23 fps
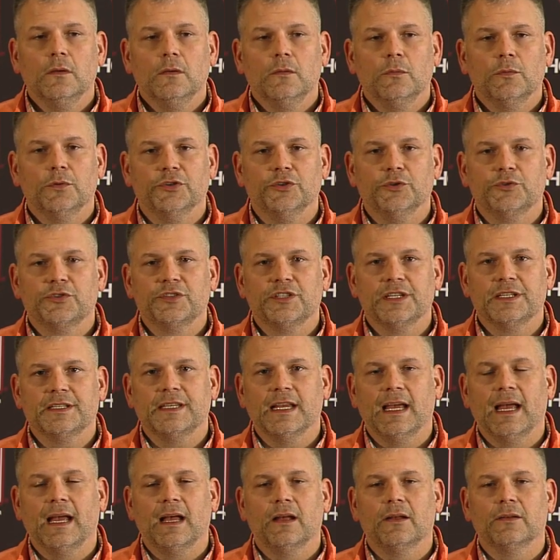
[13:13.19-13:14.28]
when you sit
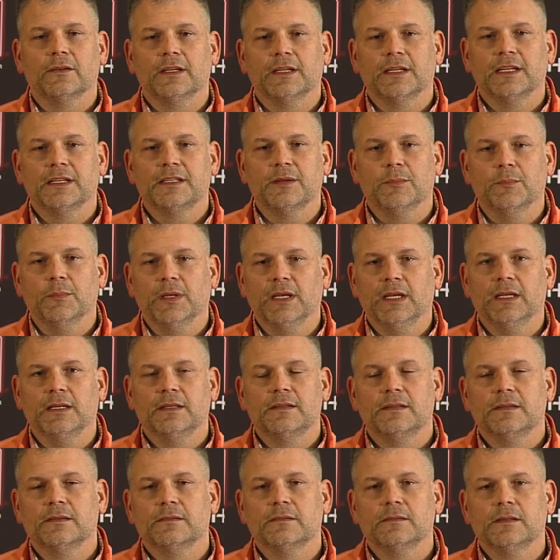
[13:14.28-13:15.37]
down and get to
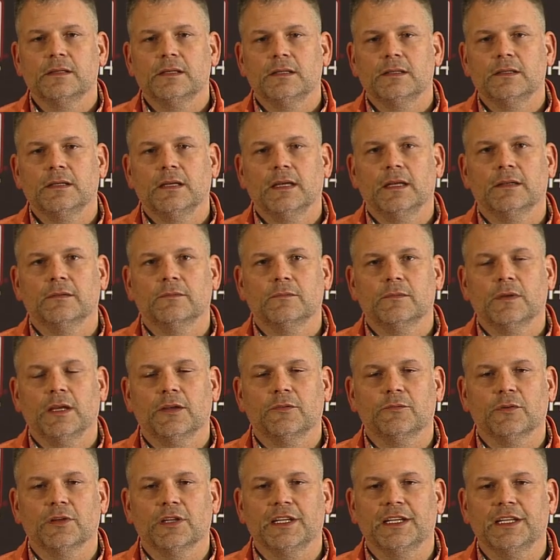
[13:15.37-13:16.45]
meet
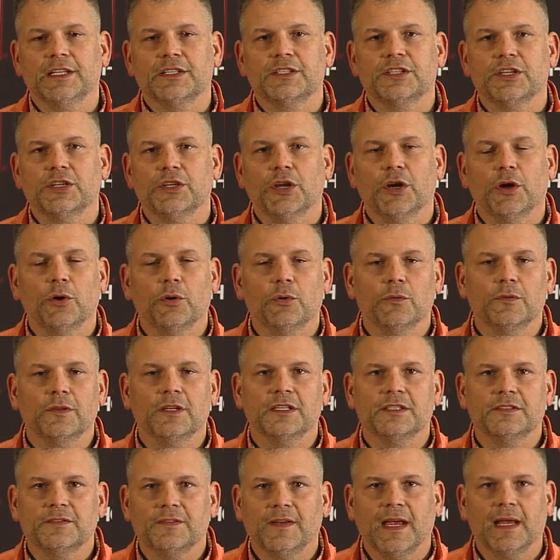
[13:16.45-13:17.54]
and really get to know
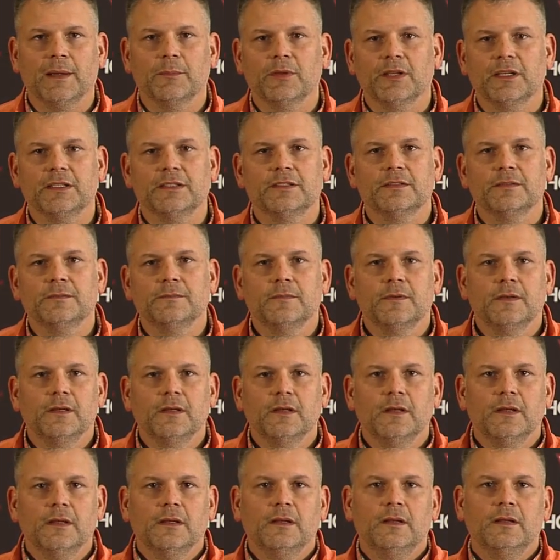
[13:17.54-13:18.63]
these families.
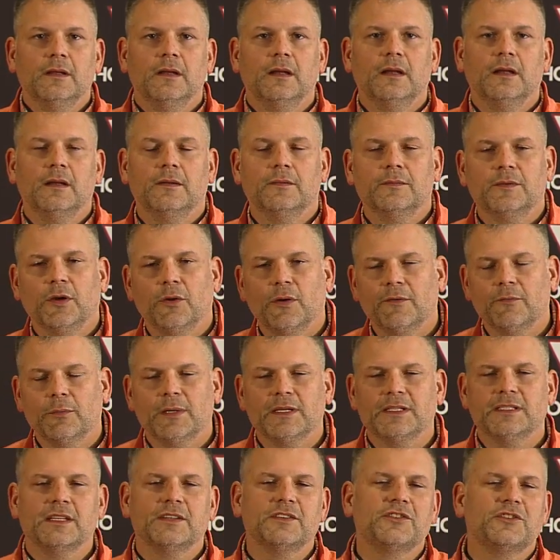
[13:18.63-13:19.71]
You know, everybody
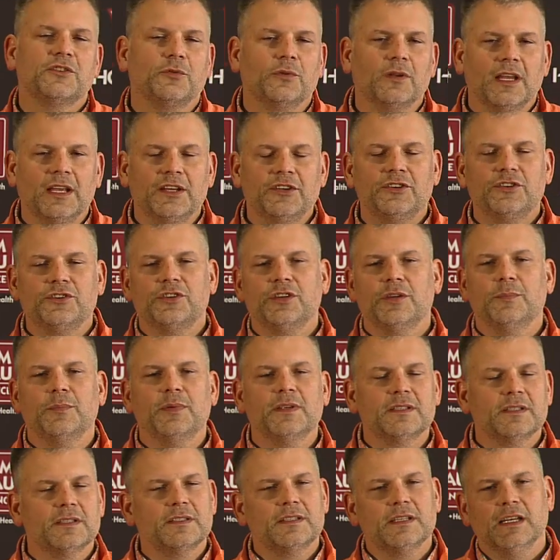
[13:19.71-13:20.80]
says it's a relationship
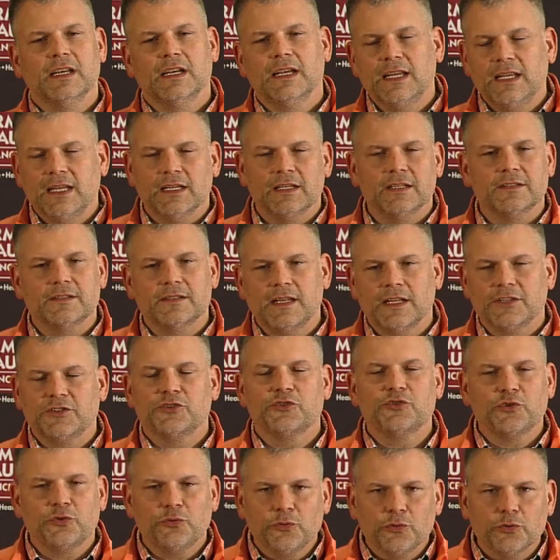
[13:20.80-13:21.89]
business, and it is. That's
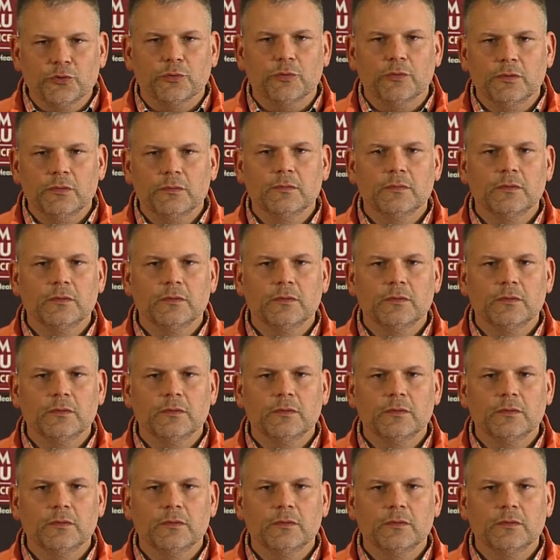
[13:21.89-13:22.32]
true.